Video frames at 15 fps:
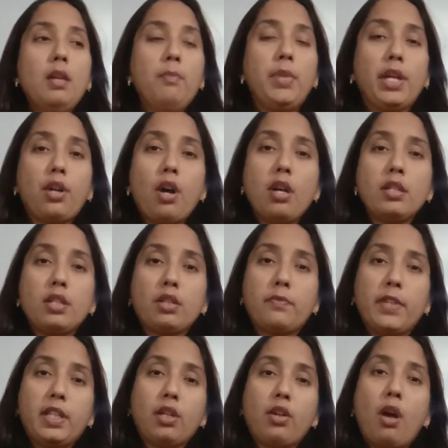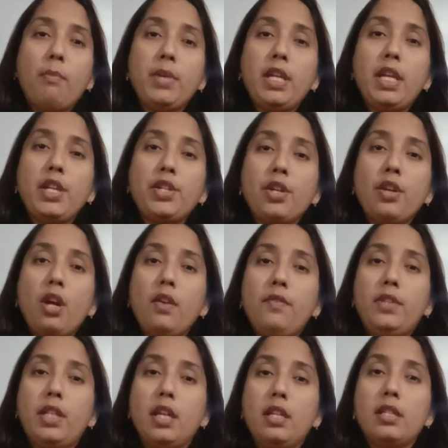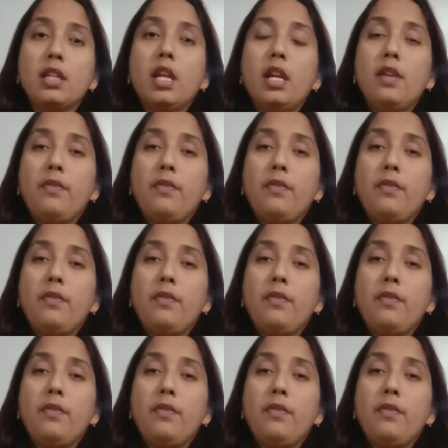Because with the combination of this,